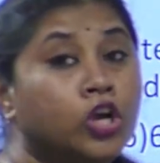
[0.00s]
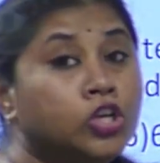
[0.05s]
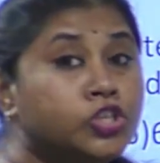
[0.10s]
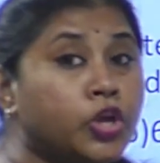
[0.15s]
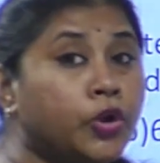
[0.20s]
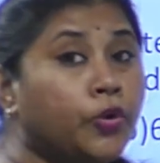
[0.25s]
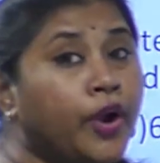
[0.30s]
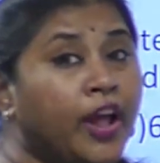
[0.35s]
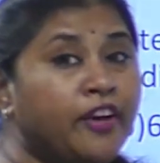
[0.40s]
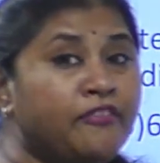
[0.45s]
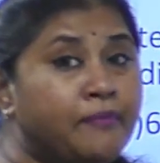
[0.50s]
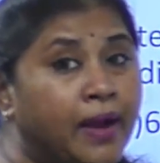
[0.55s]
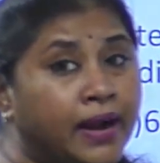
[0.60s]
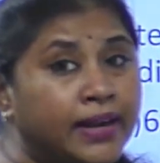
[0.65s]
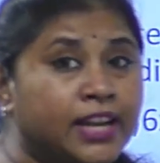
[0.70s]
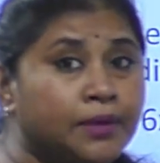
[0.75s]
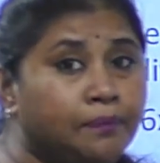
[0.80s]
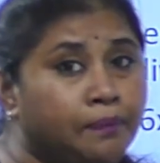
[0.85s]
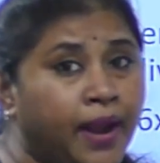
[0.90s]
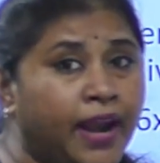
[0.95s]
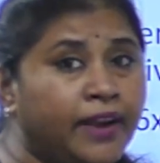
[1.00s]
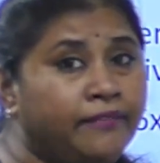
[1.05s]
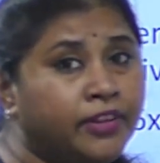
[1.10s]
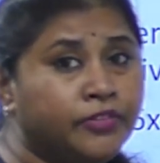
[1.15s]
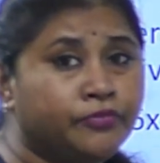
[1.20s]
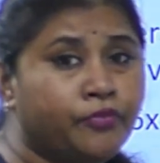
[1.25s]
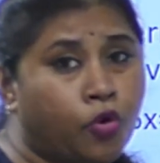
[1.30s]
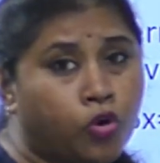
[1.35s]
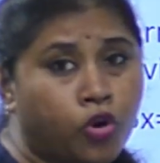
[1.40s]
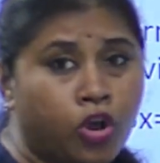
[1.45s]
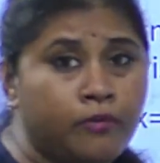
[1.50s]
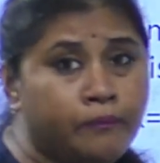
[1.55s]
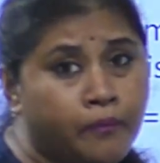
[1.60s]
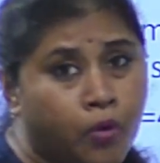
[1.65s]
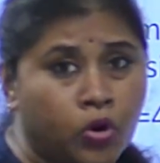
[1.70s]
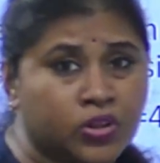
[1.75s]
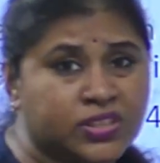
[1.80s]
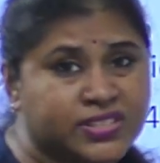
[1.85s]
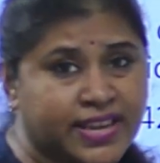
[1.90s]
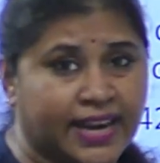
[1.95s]
So you would have multiplied with 4 on
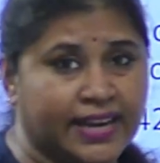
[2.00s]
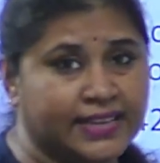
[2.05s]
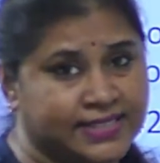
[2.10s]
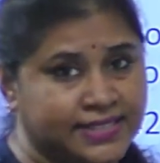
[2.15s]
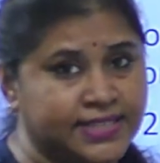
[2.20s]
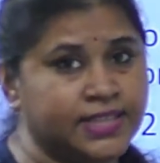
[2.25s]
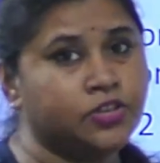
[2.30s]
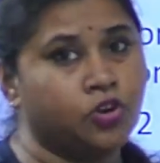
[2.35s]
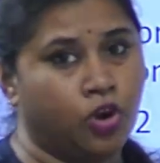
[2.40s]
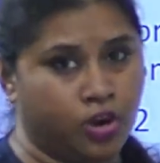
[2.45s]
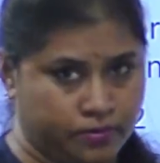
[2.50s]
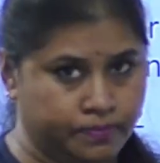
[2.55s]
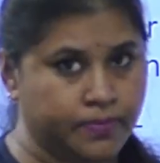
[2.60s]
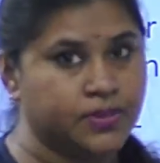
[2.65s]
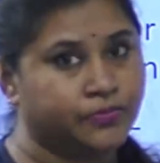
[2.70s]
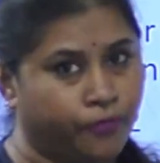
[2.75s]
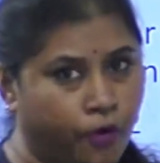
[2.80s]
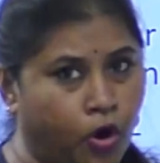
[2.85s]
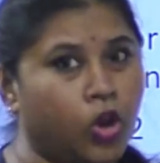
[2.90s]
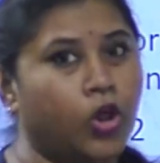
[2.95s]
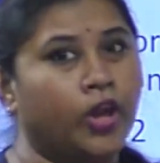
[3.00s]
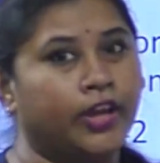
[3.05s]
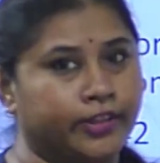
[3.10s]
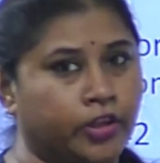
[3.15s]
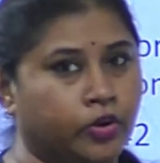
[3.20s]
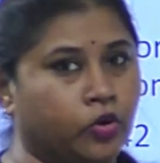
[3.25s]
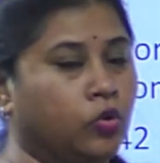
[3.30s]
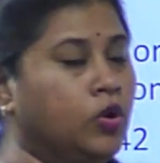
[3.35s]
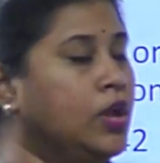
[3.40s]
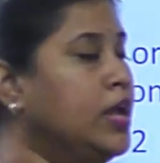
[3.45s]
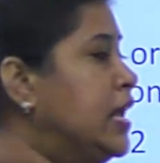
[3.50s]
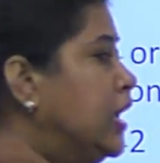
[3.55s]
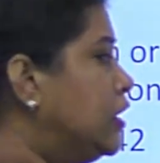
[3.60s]
both sides, is it not? But following the rule.